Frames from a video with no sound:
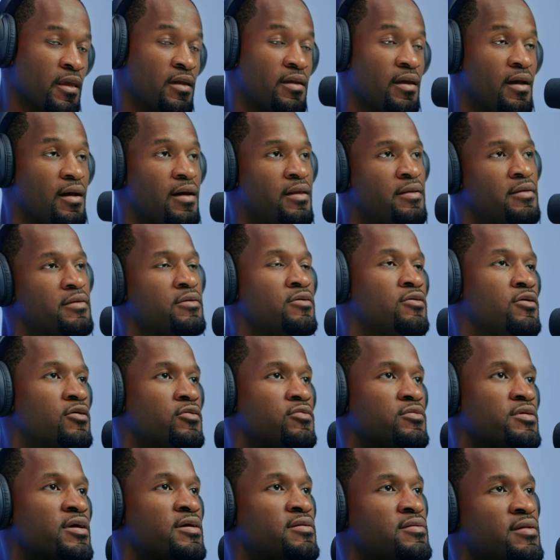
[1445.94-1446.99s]
yeah and you know
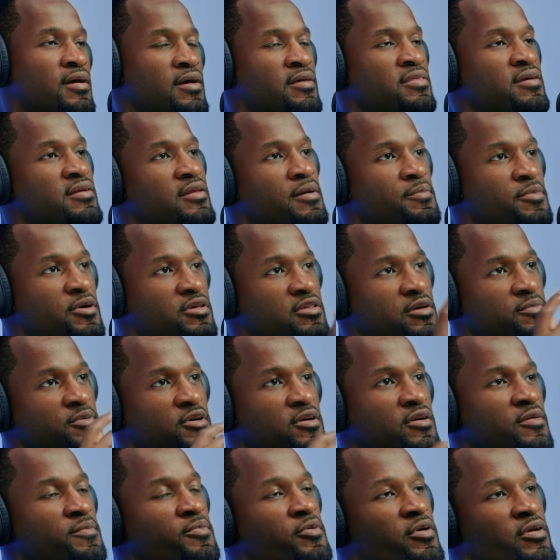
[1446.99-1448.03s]
uh, i think that brings up a
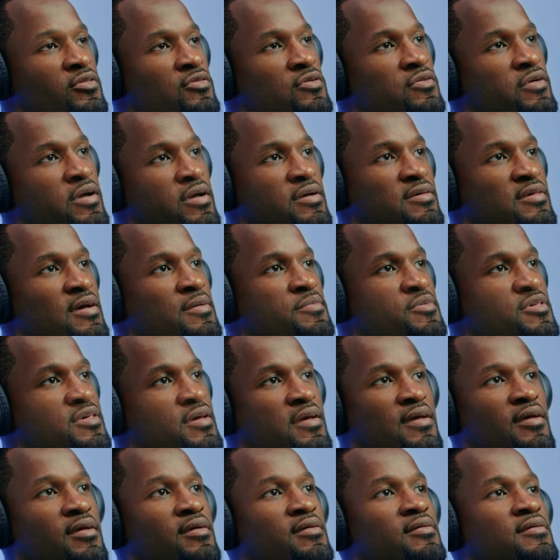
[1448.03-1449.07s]
good point too right because i'm
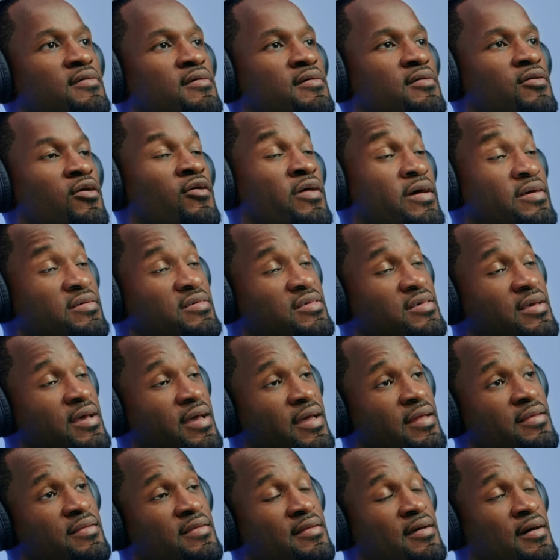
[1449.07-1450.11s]
saying or oh, i
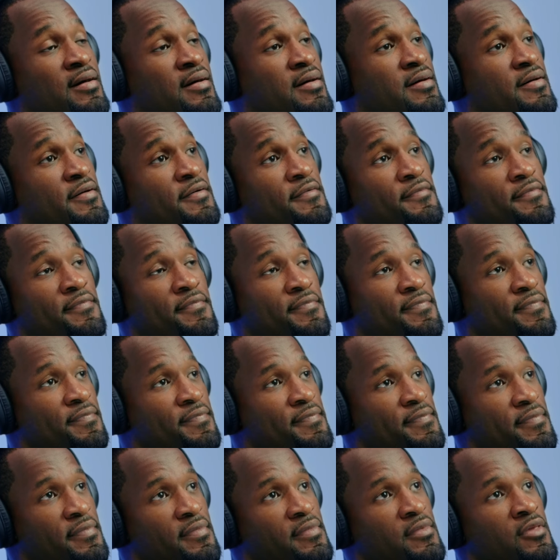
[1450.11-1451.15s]
said uh,
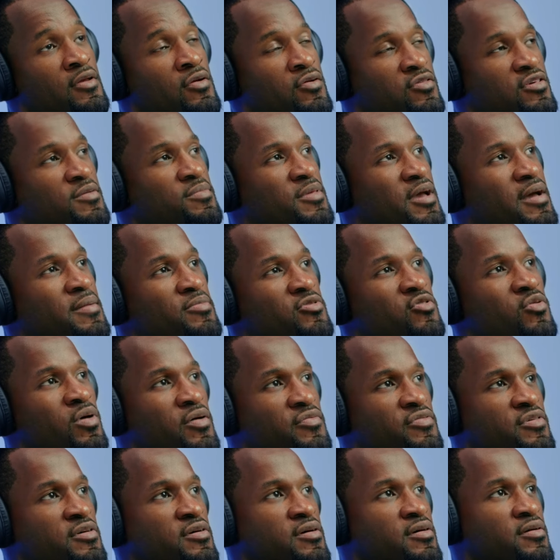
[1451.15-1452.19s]
you know sometimes you
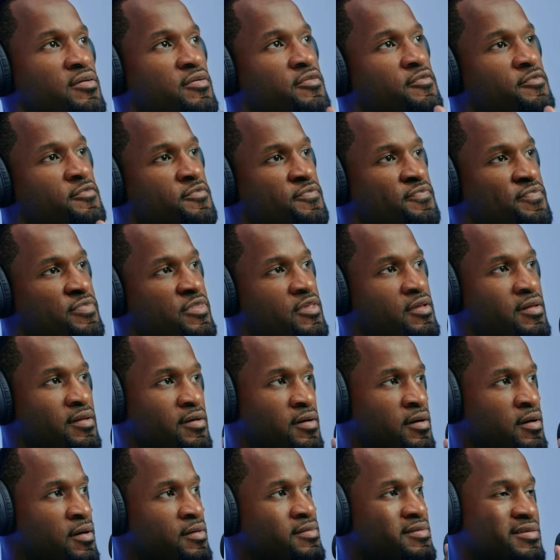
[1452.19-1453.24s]
have to
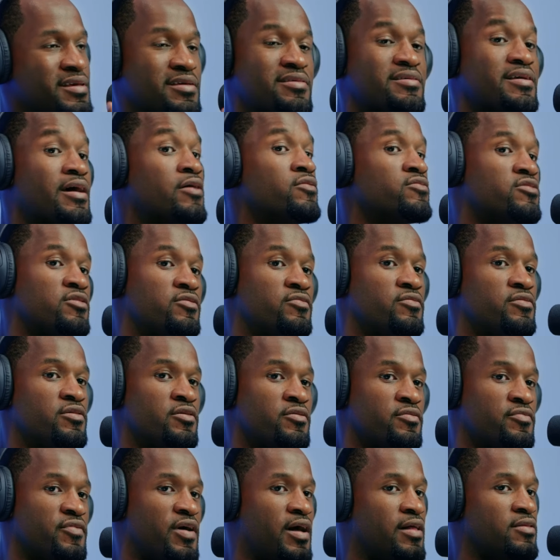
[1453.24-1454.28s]
uh, discount your,
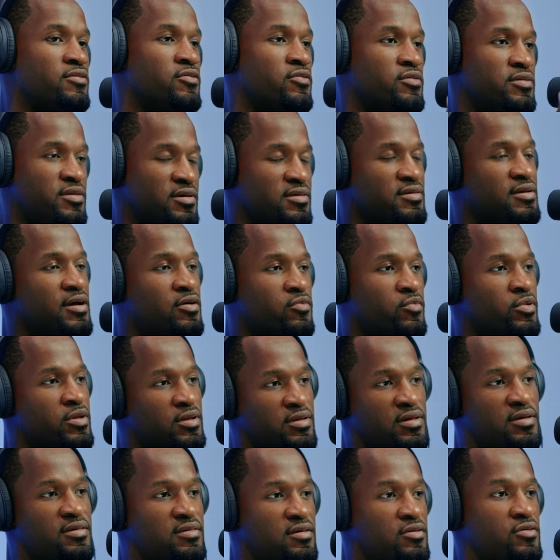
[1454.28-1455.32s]
your value or discount what it
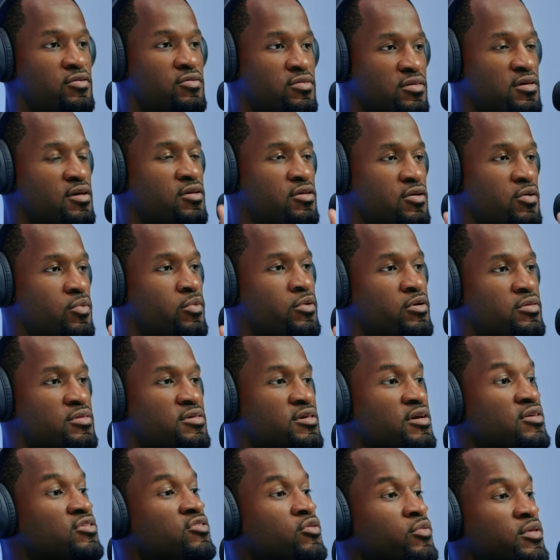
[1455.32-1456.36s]
mm-hmm. is that you think you're worth
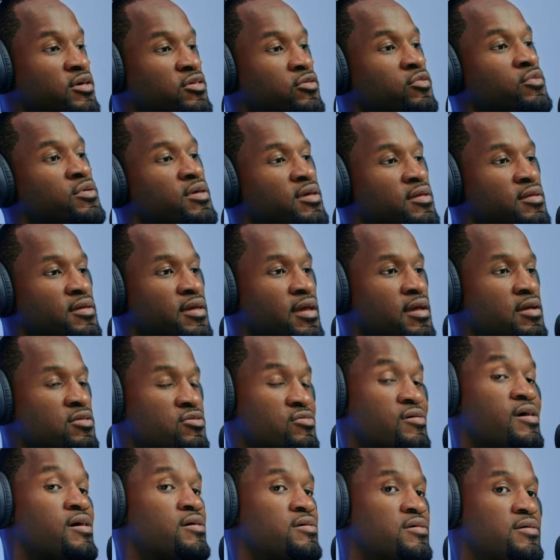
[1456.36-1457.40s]
just so that you can gain
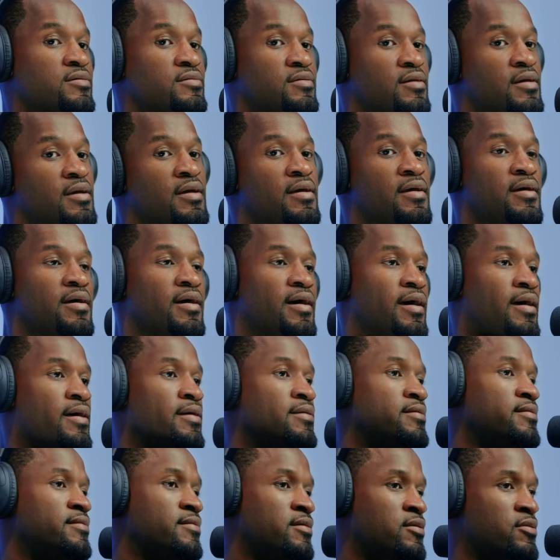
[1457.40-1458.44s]
traction
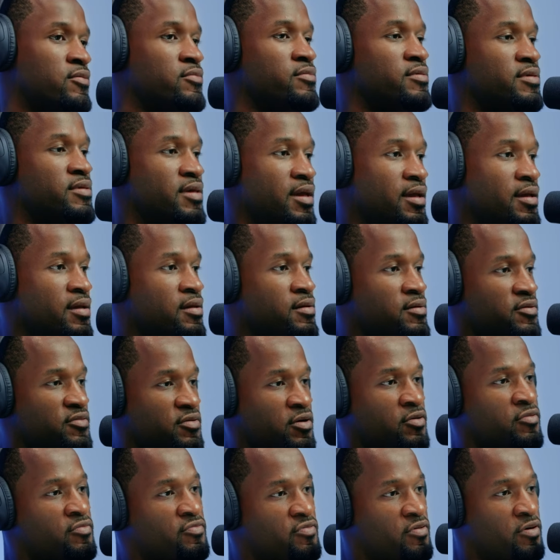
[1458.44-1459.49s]
and you know gain a,
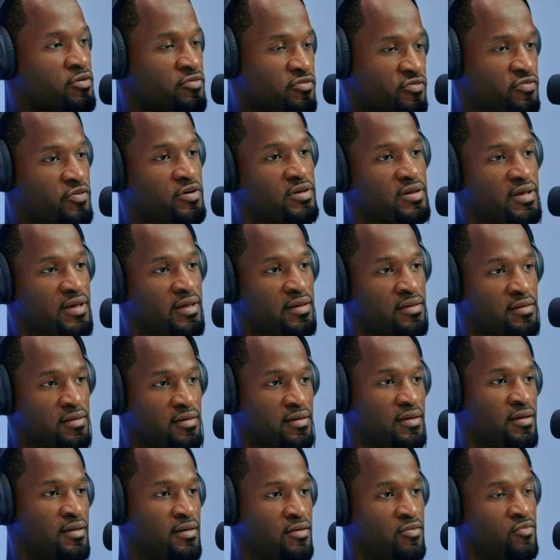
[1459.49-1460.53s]
a, a foot in
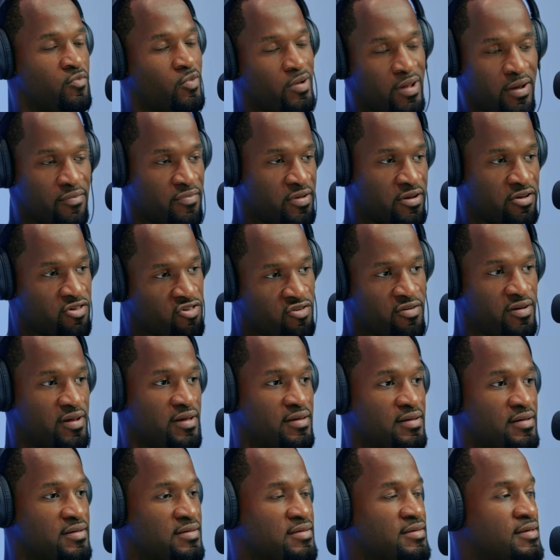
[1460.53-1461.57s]
in whatever industry
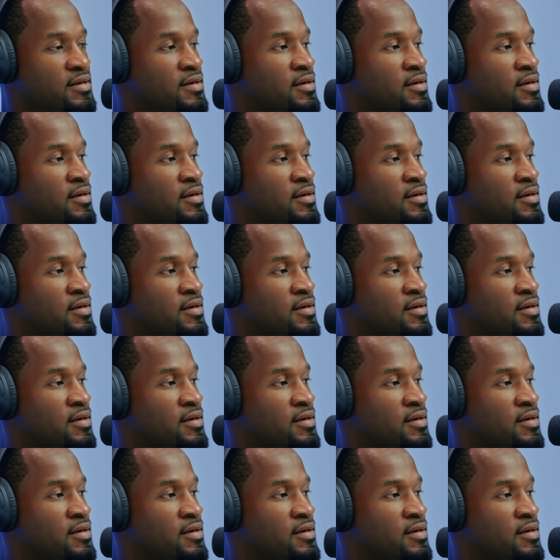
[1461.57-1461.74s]
that is